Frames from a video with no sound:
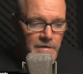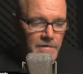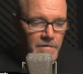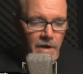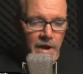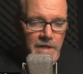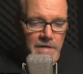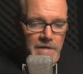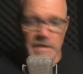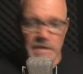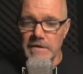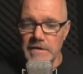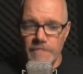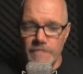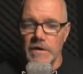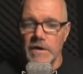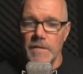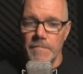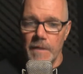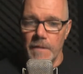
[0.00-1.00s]
Right? They'd
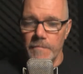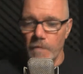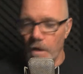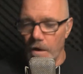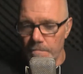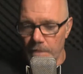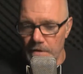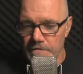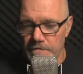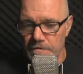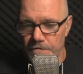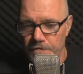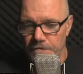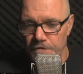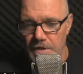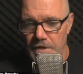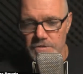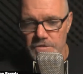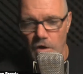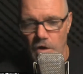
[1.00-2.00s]
never come up. All my
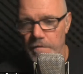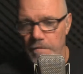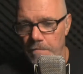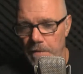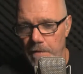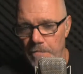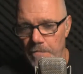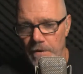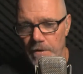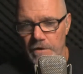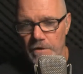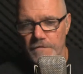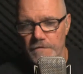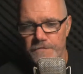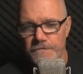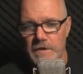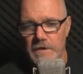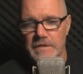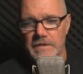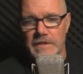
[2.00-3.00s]
friends, all the people here in the
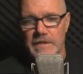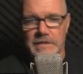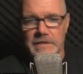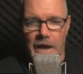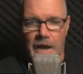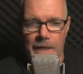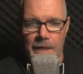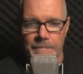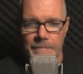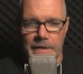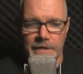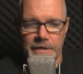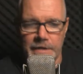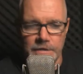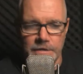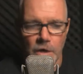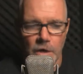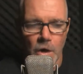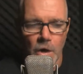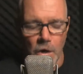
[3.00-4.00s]
feed that commented,